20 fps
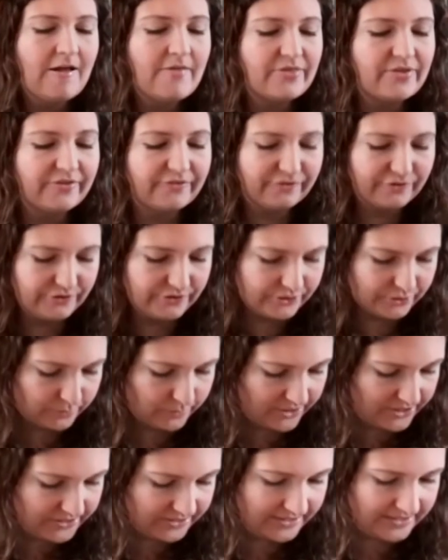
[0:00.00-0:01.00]
The first
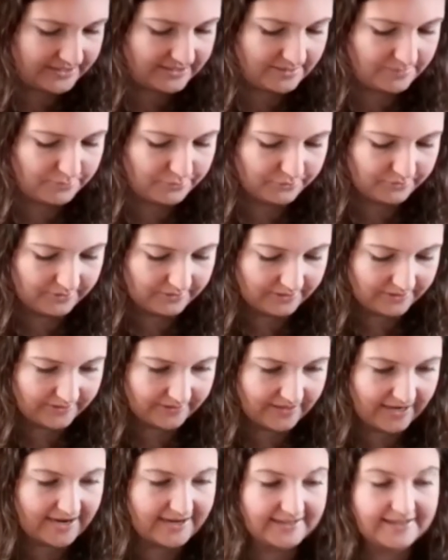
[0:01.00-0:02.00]
one is a book
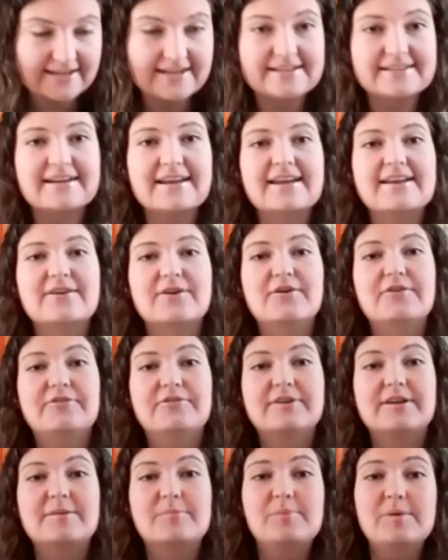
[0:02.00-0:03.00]
I can't get
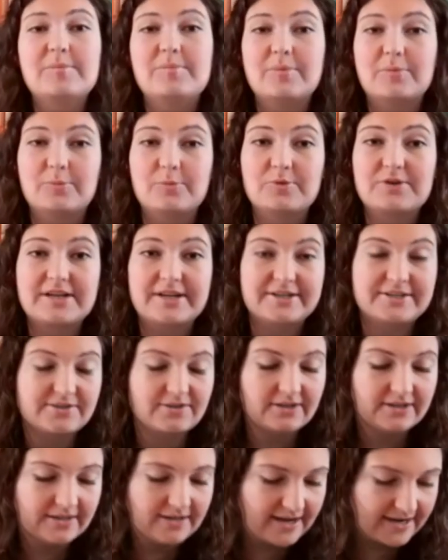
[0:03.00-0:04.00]
over that people would
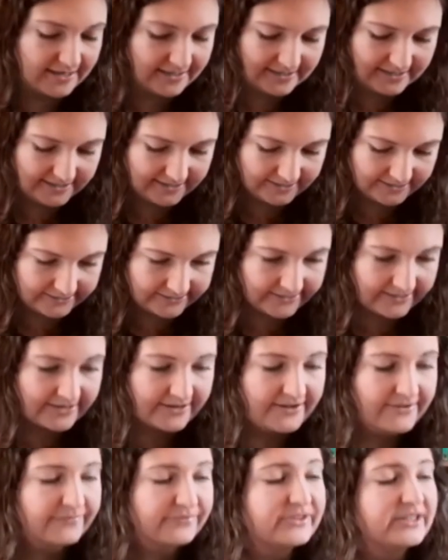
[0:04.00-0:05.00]
actually like this.
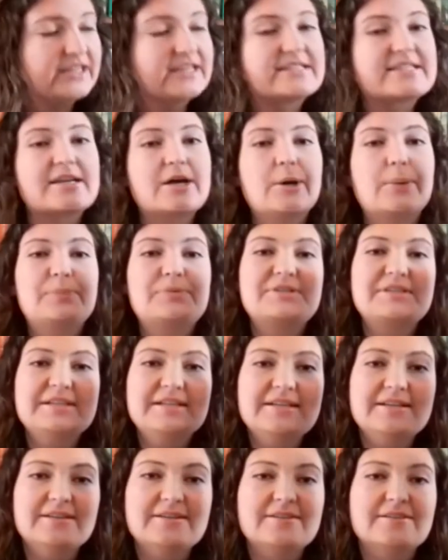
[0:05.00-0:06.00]
It's
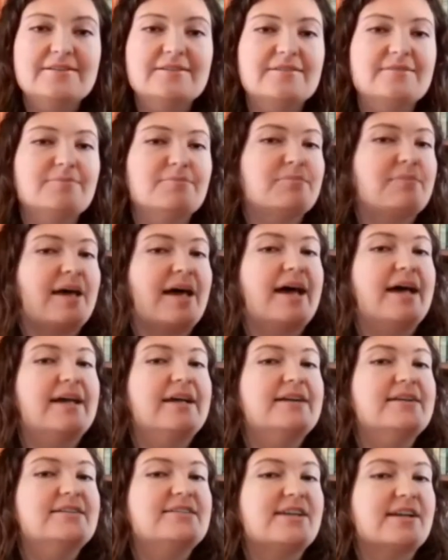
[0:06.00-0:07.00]
Obsidian
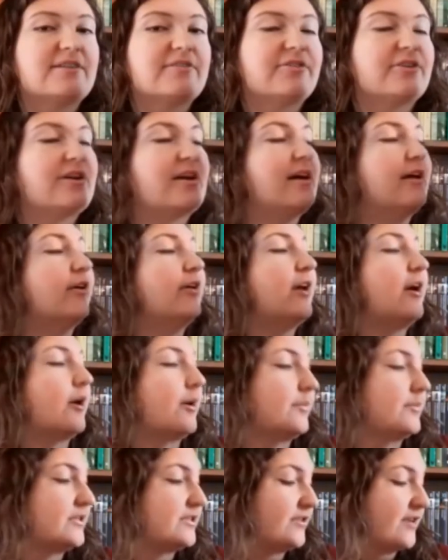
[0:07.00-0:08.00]
by Jennifer L.
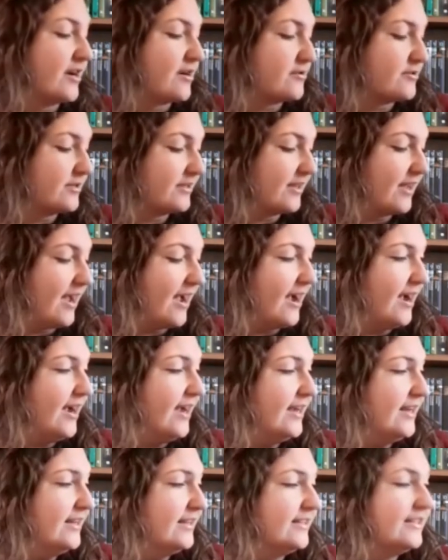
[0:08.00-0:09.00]
Armentrout.
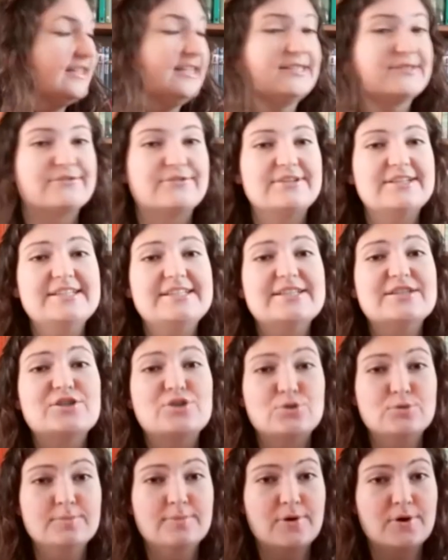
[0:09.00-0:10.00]
I need to read
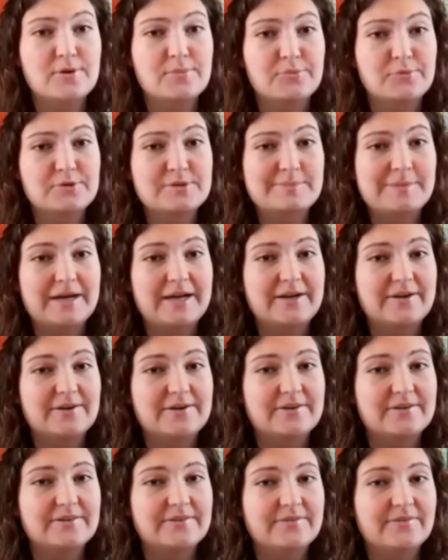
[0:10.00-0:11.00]
two more books by
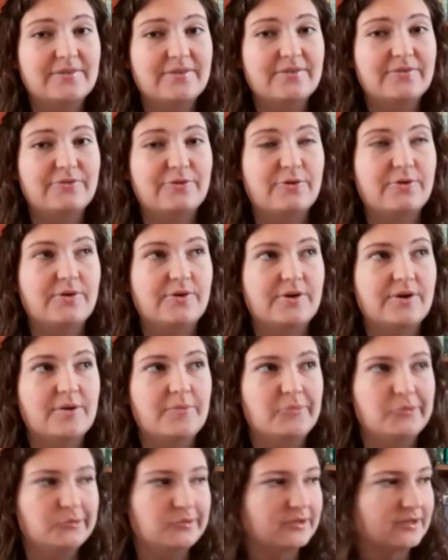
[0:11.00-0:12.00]
her for a
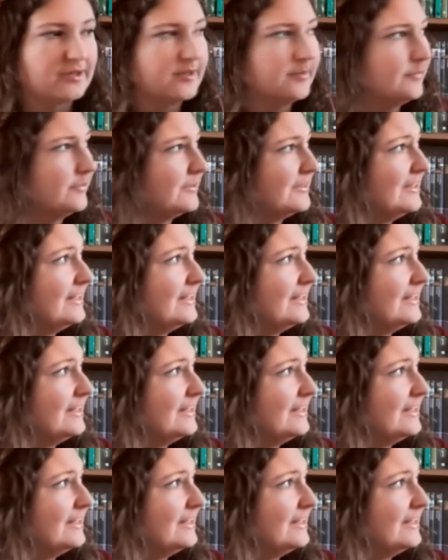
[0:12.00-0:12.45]
book club.